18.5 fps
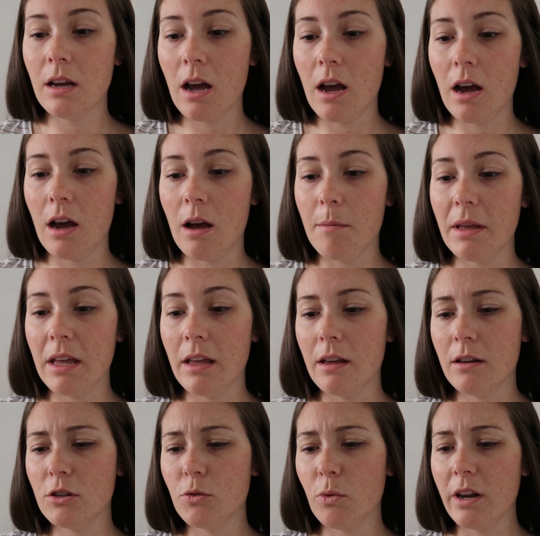
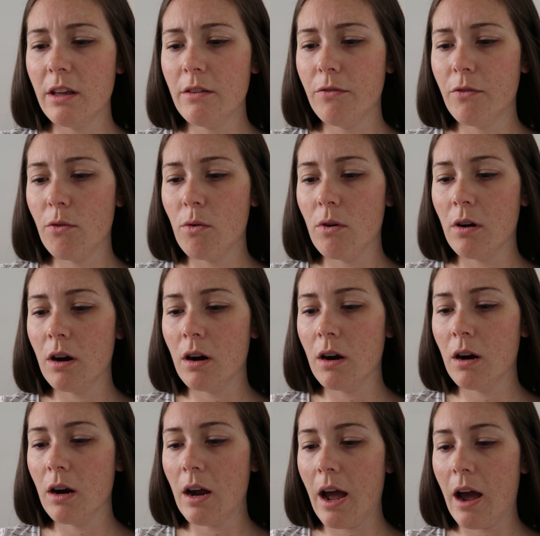
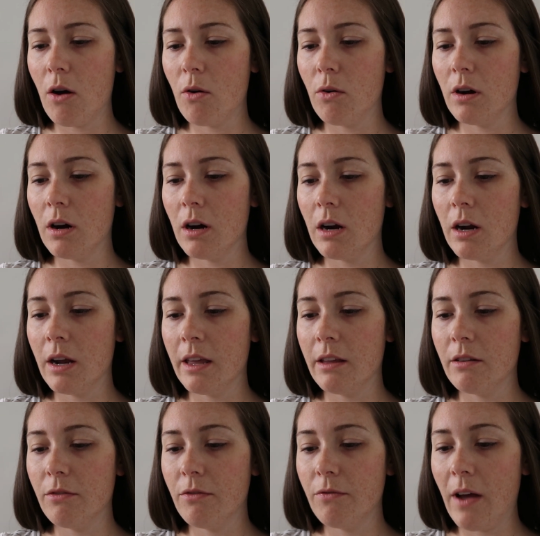24-hour
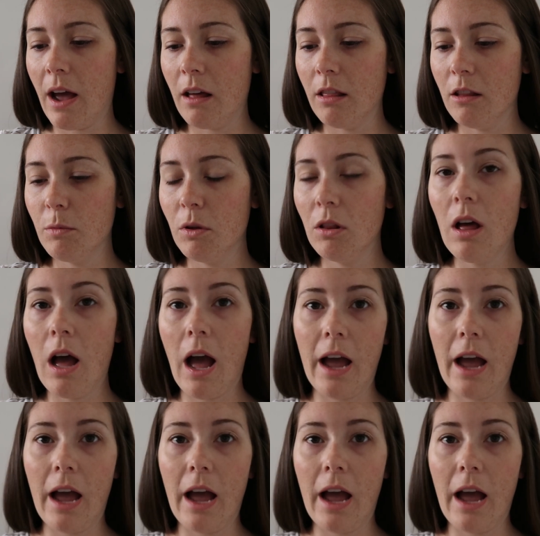infallible